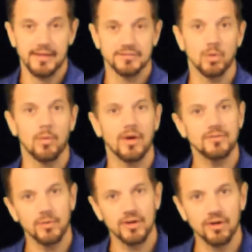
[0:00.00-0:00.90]
So we want
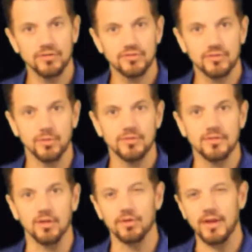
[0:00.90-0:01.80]
to encourage students
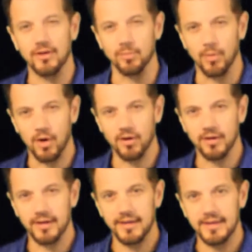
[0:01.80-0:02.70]
to learn how to
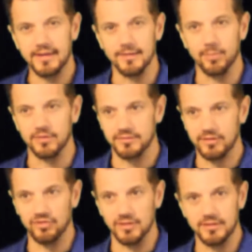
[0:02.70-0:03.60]
park in a
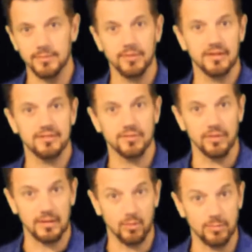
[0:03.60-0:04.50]
position, typically so
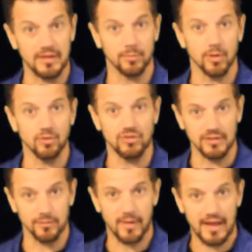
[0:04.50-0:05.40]
they would be approaching
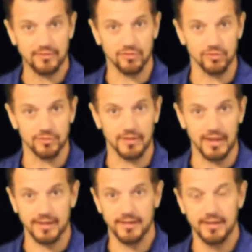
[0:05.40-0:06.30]
their passenger
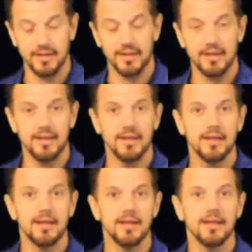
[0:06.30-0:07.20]
side,
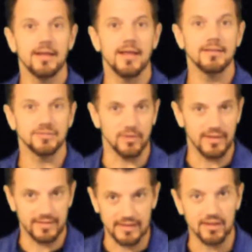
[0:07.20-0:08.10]
so
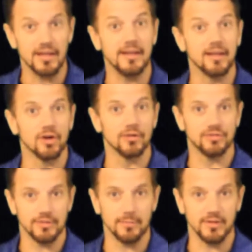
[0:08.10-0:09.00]
that it
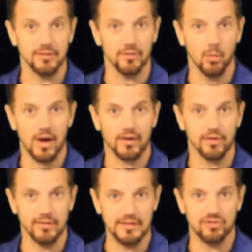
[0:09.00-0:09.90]
encourages them to do the
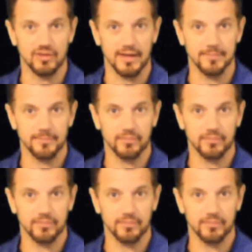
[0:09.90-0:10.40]
walk-around each time.